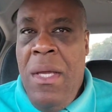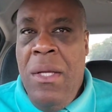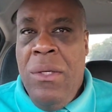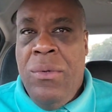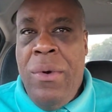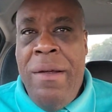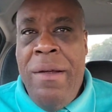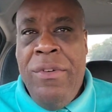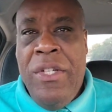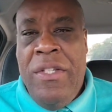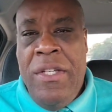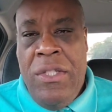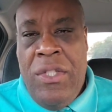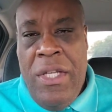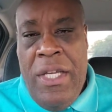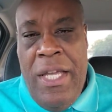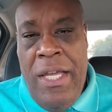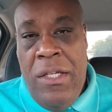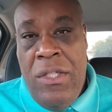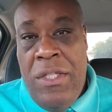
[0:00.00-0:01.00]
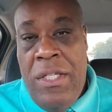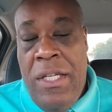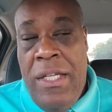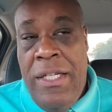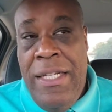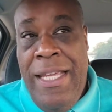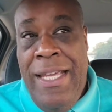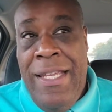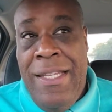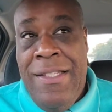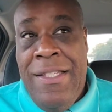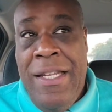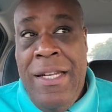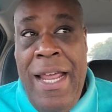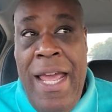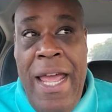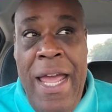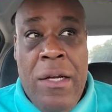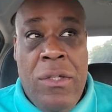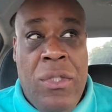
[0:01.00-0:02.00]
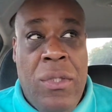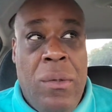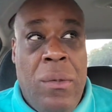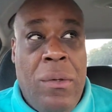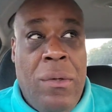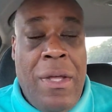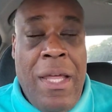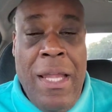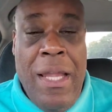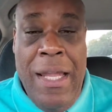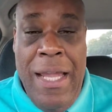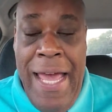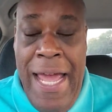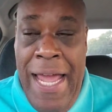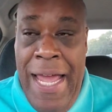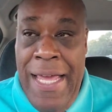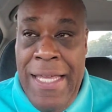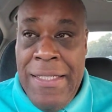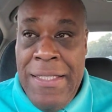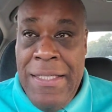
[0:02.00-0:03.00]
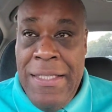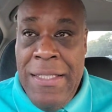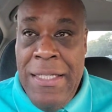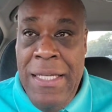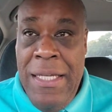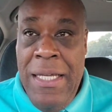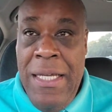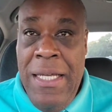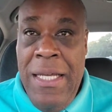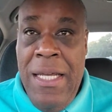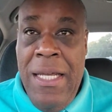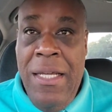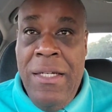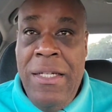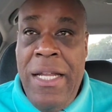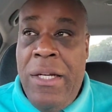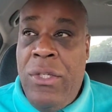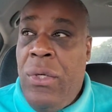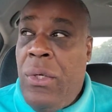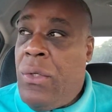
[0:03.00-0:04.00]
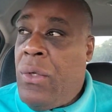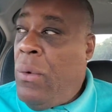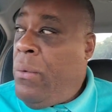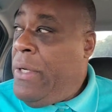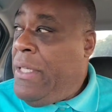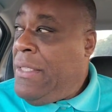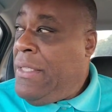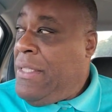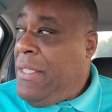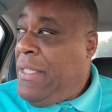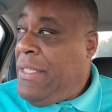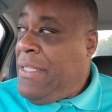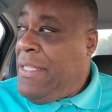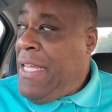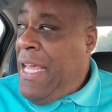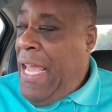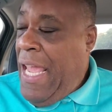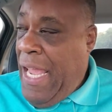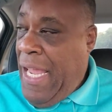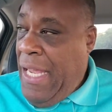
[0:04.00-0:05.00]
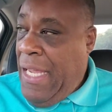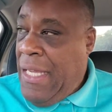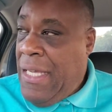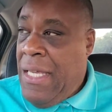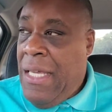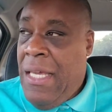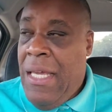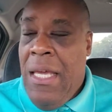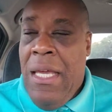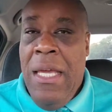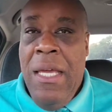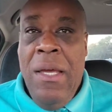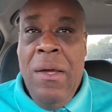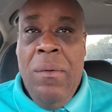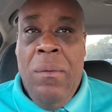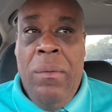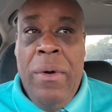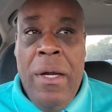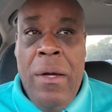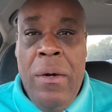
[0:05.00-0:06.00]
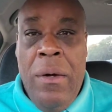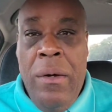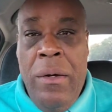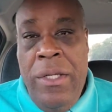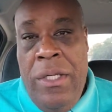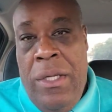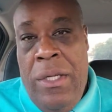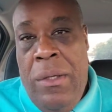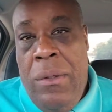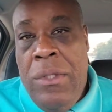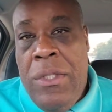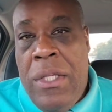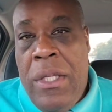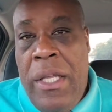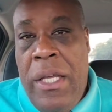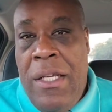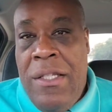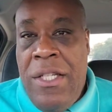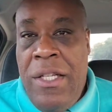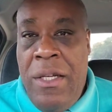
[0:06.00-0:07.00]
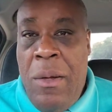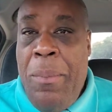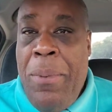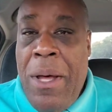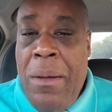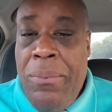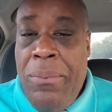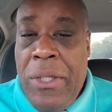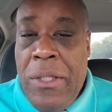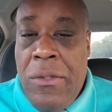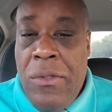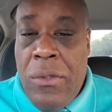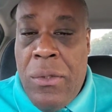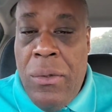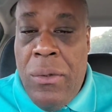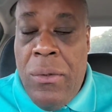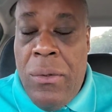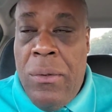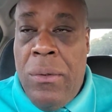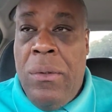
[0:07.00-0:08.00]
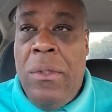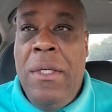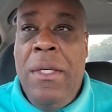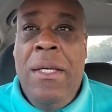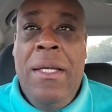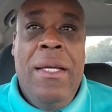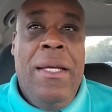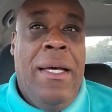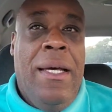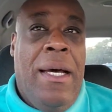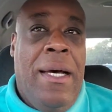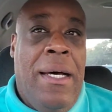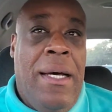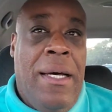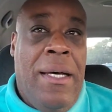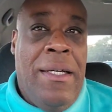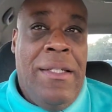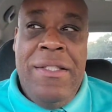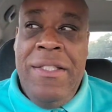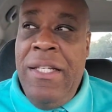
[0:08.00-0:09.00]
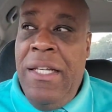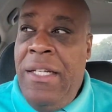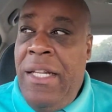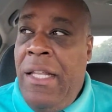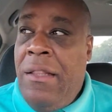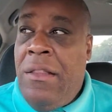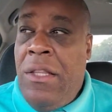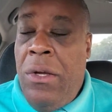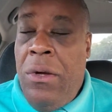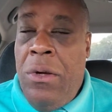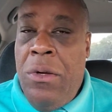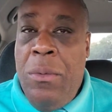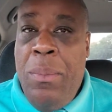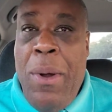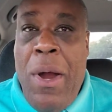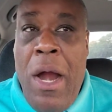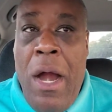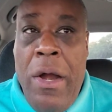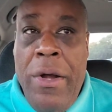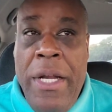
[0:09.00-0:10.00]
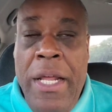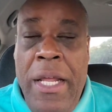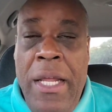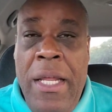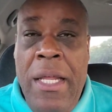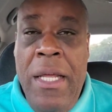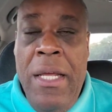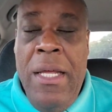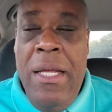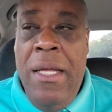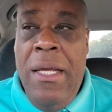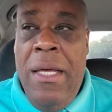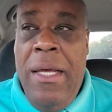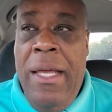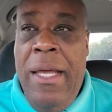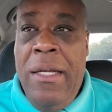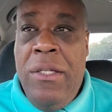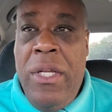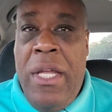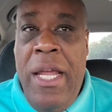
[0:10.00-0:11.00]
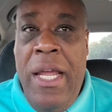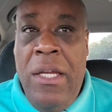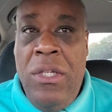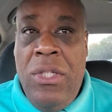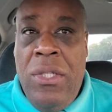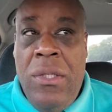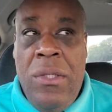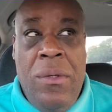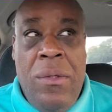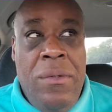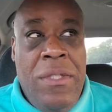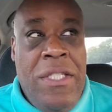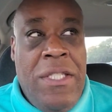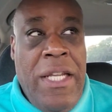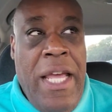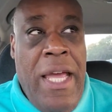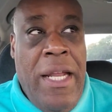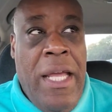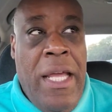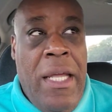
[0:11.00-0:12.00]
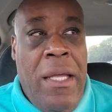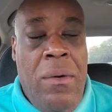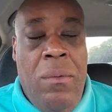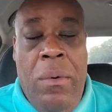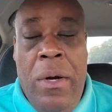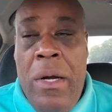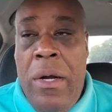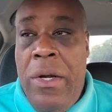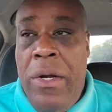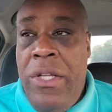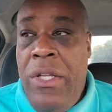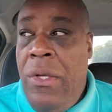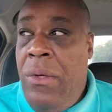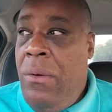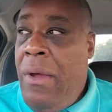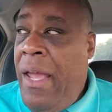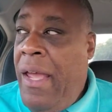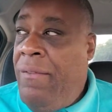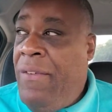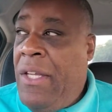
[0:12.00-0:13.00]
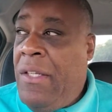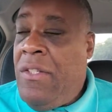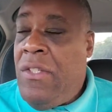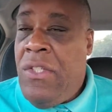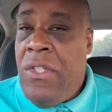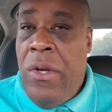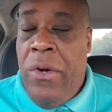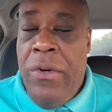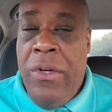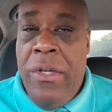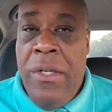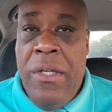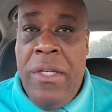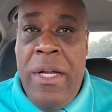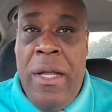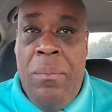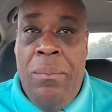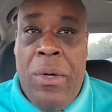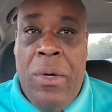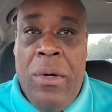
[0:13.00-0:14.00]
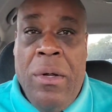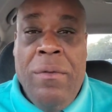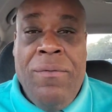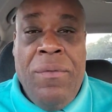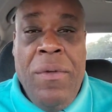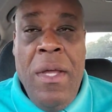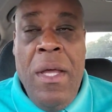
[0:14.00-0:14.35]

Driver's education is an actual class that you're going to take, where usually it's in a public school, uh, it's in a third party educational setting where you have a certain number of